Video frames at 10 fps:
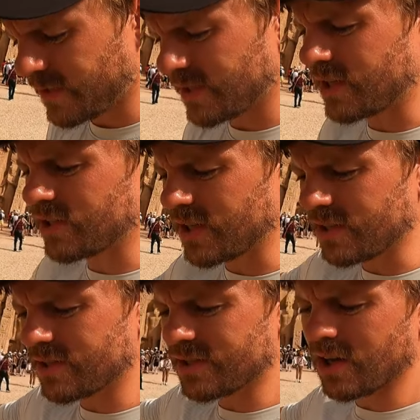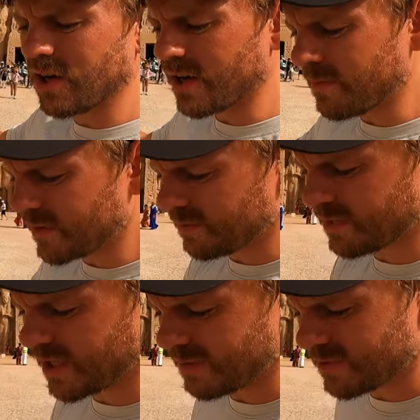essentially to time. It
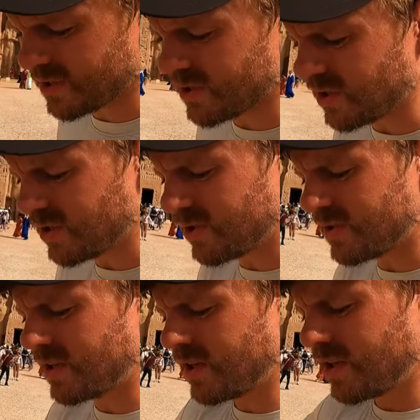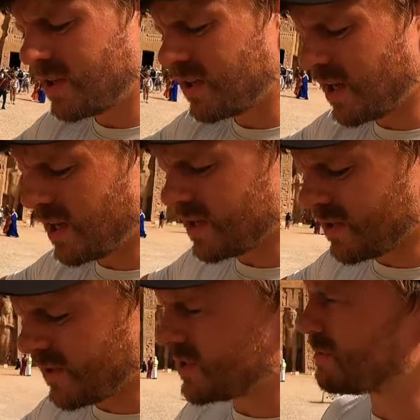became disused and it
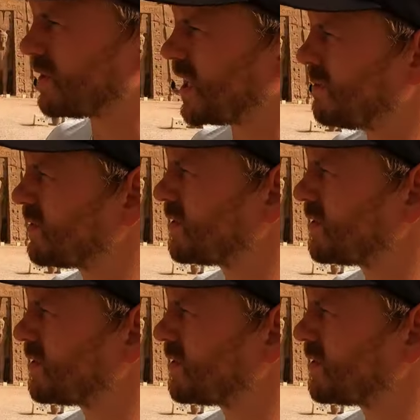eventually became